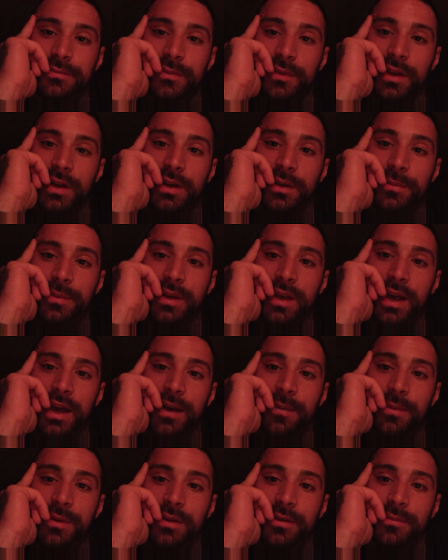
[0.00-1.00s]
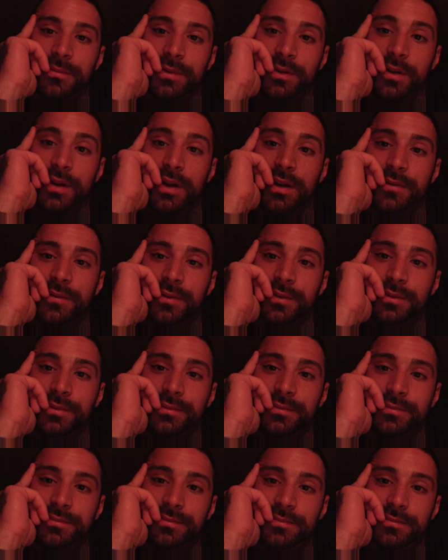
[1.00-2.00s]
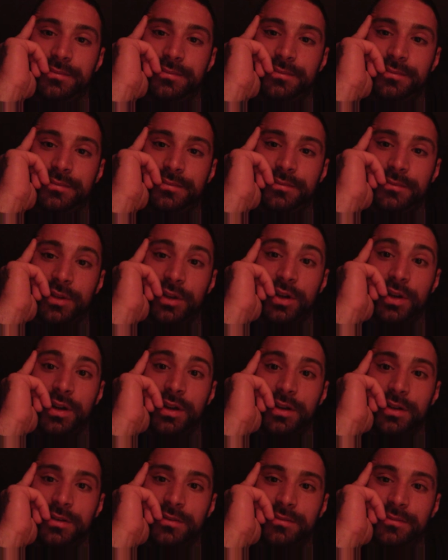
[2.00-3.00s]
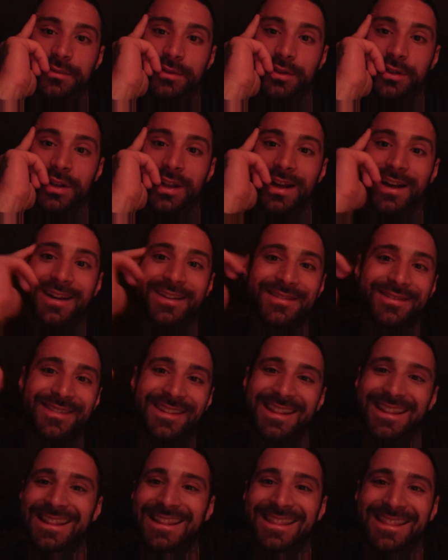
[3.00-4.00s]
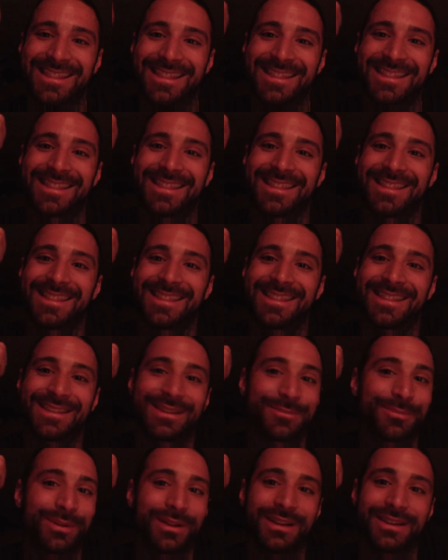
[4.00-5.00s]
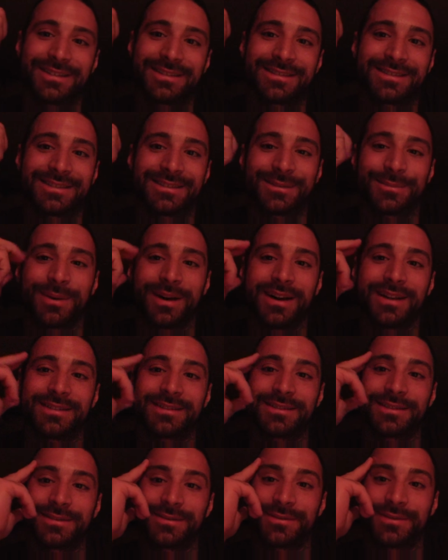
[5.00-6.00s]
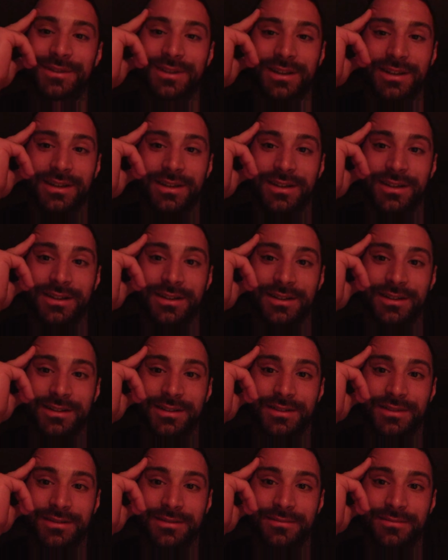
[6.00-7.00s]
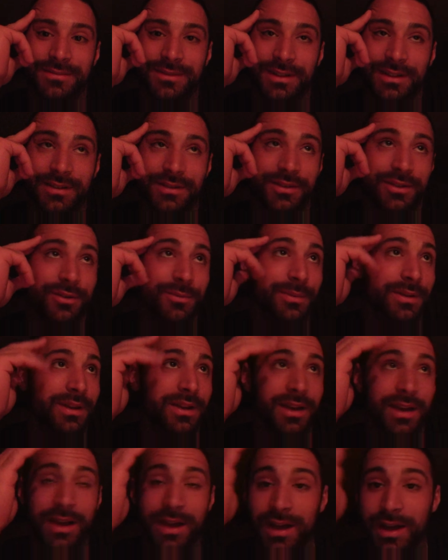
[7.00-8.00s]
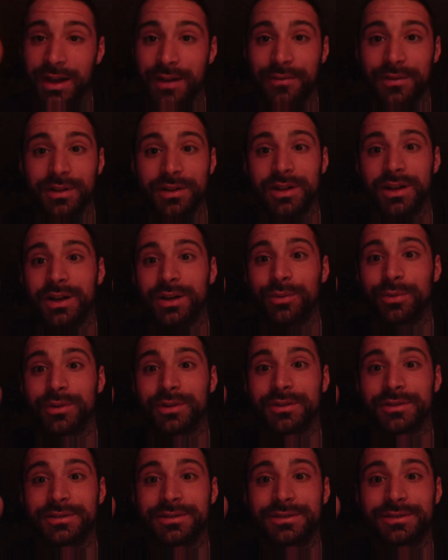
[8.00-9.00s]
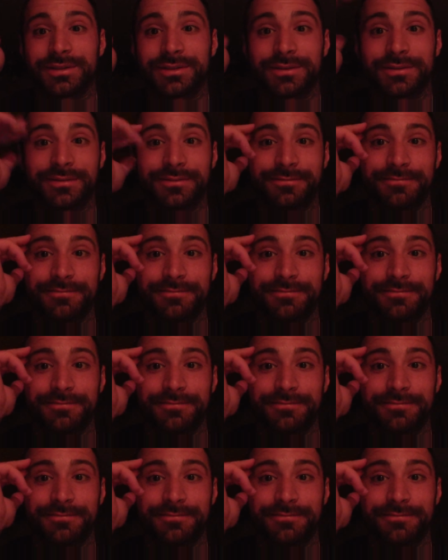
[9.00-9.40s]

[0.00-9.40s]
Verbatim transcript: Hey, be happy, be grateful. You're here, you're alive. It's plus, it's positive. Things could be a heck of a lot worse.